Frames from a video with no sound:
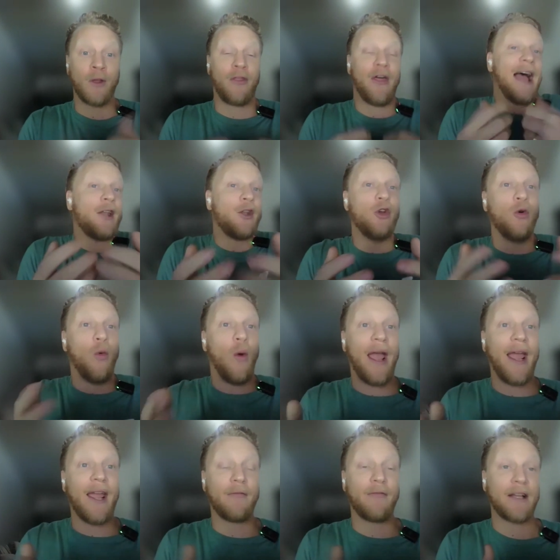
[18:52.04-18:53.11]
that new
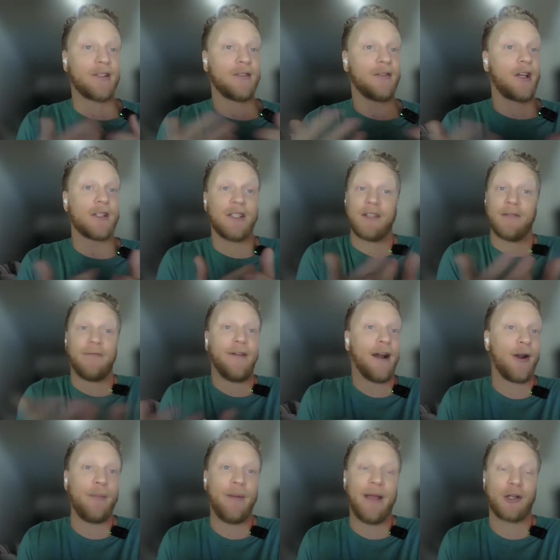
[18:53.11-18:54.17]
wave, because it's a
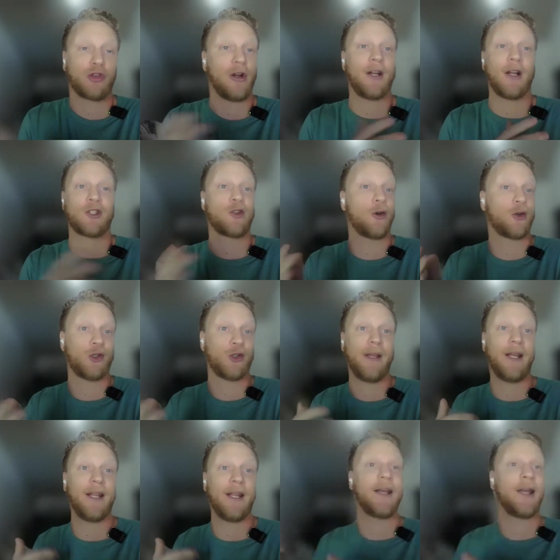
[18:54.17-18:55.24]
very big trend on social
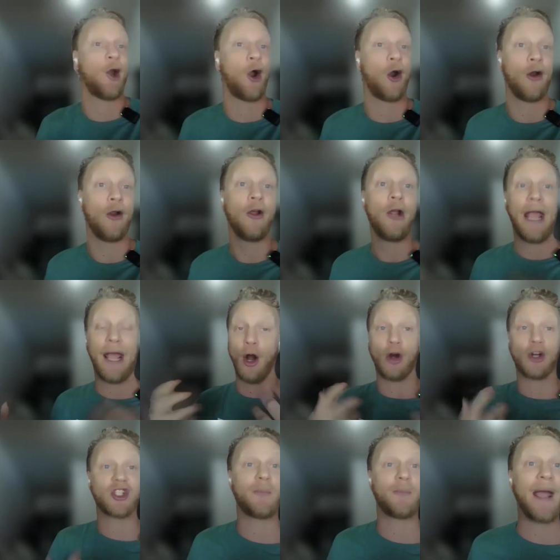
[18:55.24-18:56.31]
media in
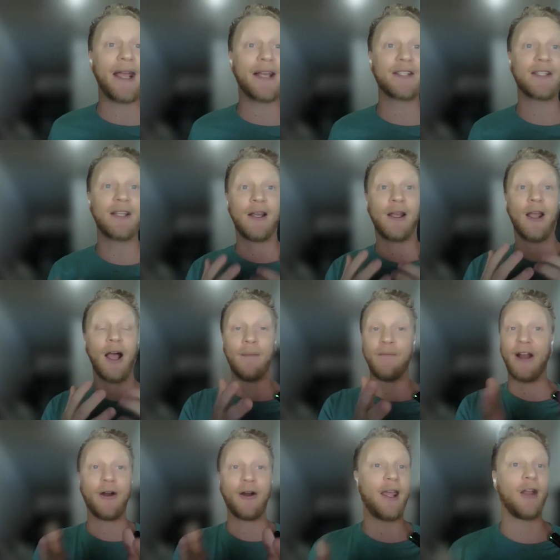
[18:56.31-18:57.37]
our space. I'm
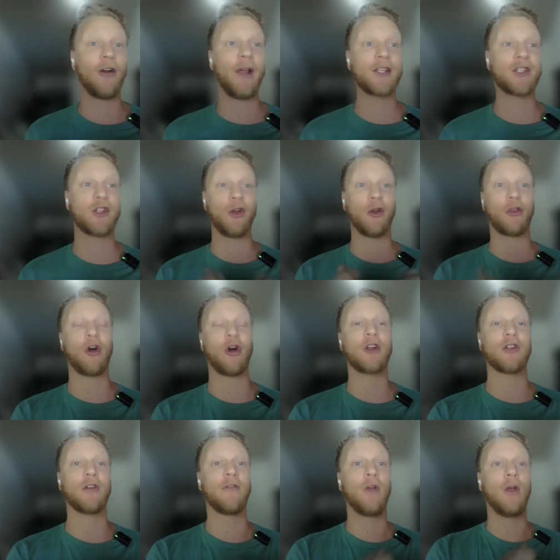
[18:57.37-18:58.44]
very curious on your
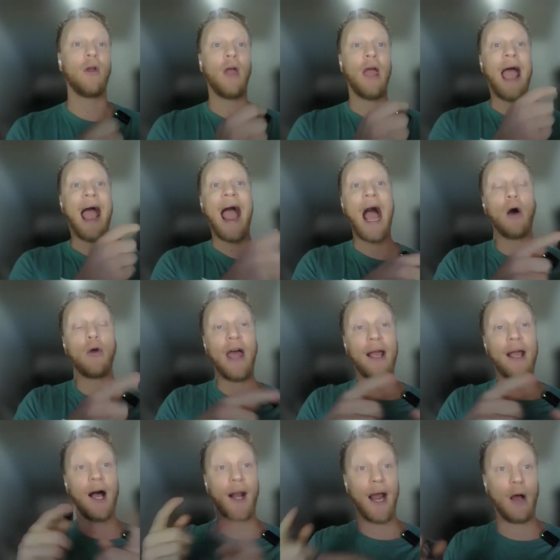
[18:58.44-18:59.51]
thoughts of how
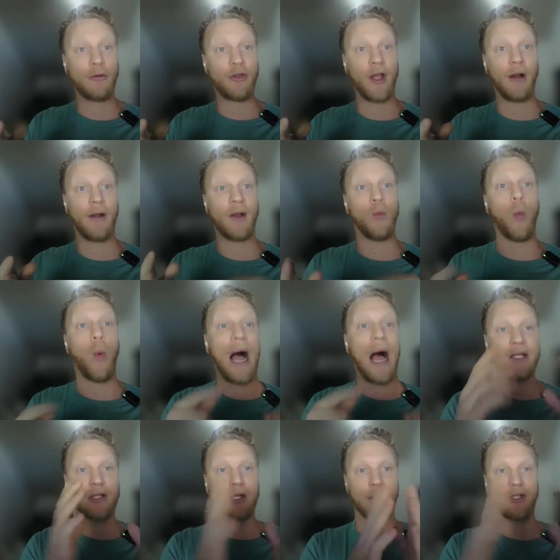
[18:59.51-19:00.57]
that got out there and
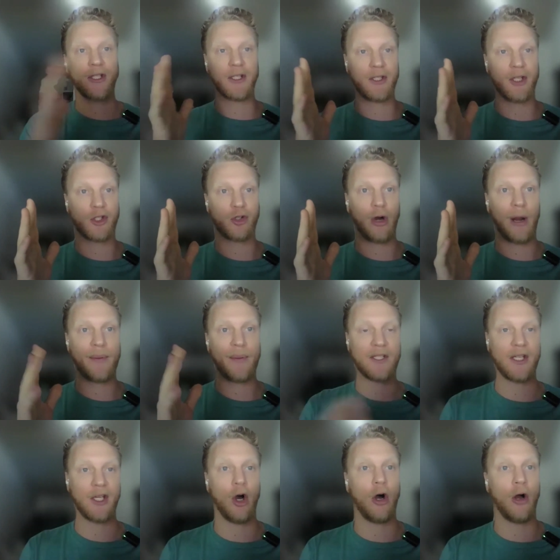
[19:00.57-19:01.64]
why there's this discrepancy